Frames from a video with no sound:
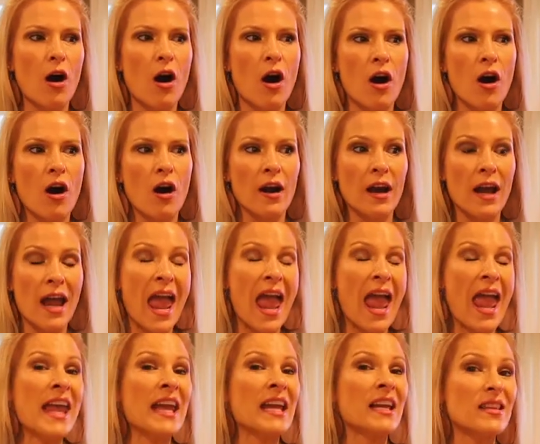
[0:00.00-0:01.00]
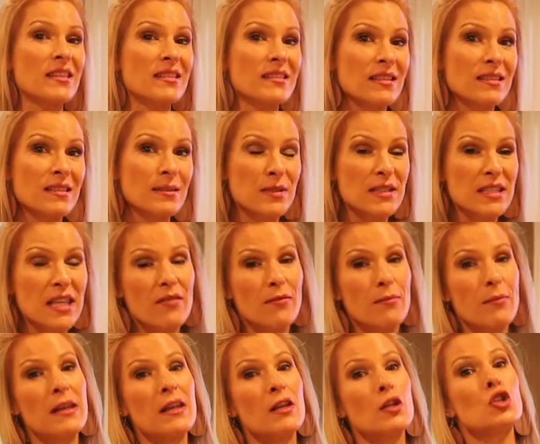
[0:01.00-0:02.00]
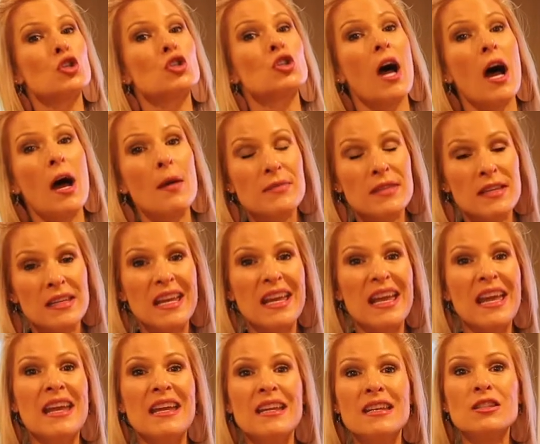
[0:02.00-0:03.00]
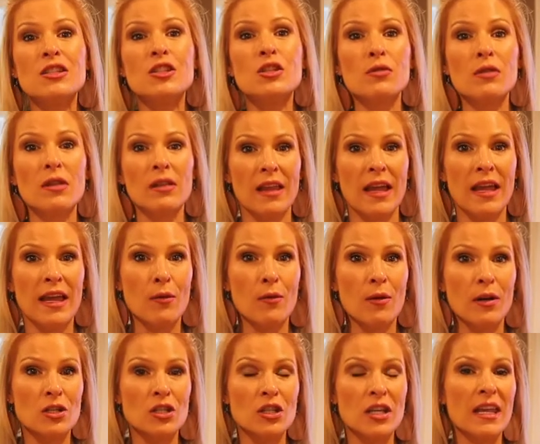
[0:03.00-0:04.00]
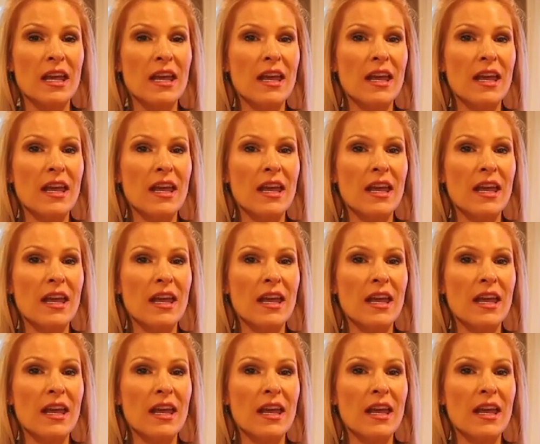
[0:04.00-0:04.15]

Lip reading: are anglicisms that have been adopted into the language,